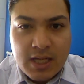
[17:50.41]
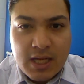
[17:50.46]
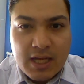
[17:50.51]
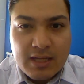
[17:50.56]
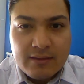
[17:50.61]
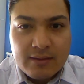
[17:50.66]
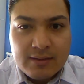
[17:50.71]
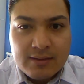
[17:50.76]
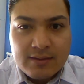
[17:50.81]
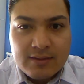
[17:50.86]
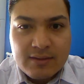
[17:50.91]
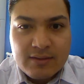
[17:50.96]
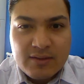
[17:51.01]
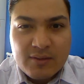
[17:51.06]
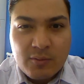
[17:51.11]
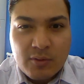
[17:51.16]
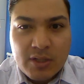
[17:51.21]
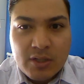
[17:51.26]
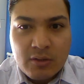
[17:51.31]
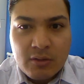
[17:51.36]
And this
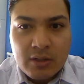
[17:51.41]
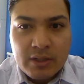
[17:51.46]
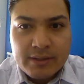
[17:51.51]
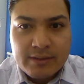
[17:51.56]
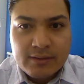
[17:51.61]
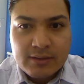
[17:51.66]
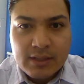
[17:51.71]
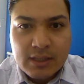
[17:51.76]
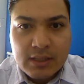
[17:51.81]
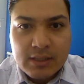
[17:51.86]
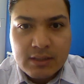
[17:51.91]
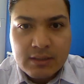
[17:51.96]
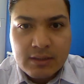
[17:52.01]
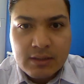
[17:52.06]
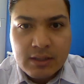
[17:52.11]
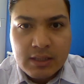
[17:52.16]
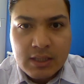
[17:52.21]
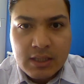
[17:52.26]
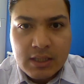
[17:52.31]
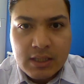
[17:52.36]
is where I think
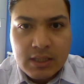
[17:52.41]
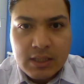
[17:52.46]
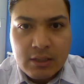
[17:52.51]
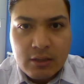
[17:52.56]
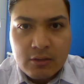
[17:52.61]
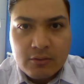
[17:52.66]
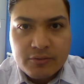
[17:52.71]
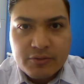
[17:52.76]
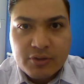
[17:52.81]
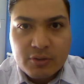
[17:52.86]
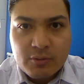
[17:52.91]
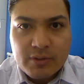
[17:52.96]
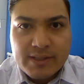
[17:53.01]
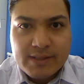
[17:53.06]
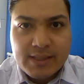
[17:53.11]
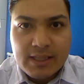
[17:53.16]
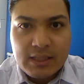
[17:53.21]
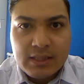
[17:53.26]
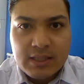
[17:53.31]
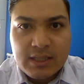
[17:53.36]
the old school
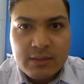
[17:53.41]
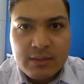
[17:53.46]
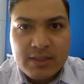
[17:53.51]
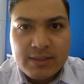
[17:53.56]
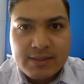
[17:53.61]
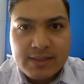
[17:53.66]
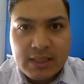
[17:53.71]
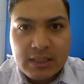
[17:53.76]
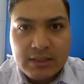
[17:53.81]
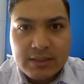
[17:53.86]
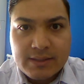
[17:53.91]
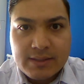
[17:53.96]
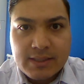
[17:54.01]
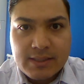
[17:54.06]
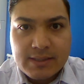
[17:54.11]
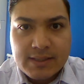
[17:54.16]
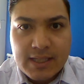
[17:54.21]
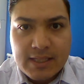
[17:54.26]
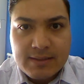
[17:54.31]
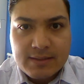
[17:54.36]
Italian mentality
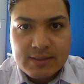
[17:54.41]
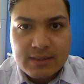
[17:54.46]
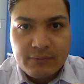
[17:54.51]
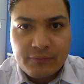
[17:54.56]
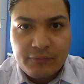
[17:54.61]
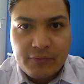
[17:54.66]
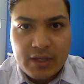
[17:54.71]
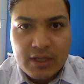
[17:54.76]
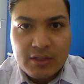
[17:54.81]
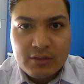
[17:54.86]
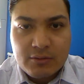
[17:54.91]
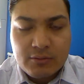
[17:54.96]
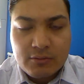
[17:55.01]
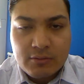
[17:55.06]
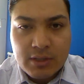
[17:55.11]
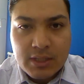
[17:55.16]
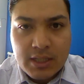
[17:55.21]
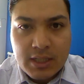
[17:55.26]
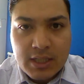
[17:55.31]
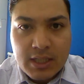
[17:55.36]
tends to fail
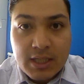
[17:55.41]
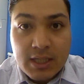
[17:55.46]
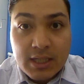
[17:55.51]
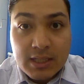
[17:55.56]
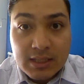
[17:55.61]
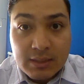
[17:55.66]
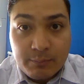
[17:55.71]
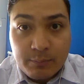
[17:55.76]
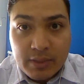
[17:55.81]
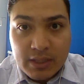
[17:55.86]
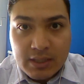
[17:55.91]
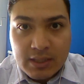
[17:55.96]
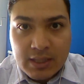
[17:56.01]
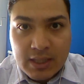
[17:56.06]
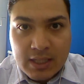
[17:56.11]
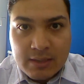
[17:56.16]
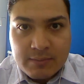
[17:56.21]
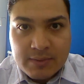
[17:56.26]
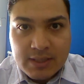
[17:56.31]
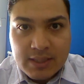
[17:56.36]
in the big
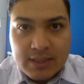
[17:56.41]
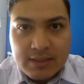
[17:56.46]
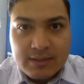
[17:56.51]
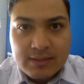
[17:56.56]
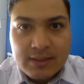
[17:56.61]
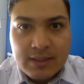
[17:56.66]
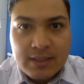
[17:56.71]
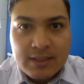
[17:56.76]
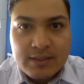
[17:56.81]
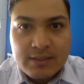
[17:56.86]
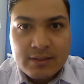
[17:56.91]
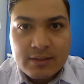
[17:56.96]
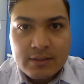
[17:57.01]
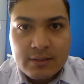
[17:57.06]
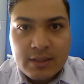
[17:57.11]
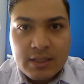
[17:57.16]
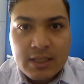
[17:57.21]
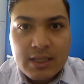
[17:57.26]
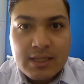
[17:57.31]
games these days.